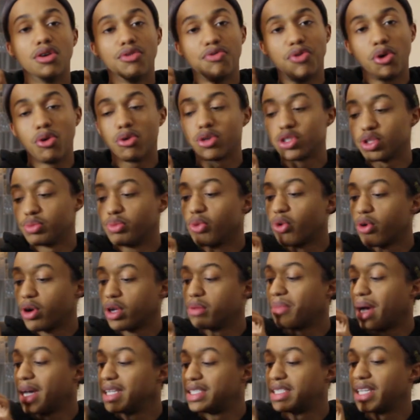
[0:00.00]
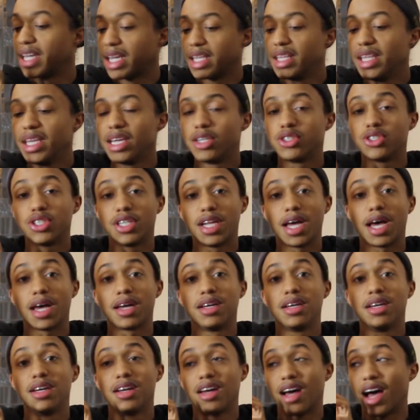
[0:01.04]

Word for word: focus more on my technique so that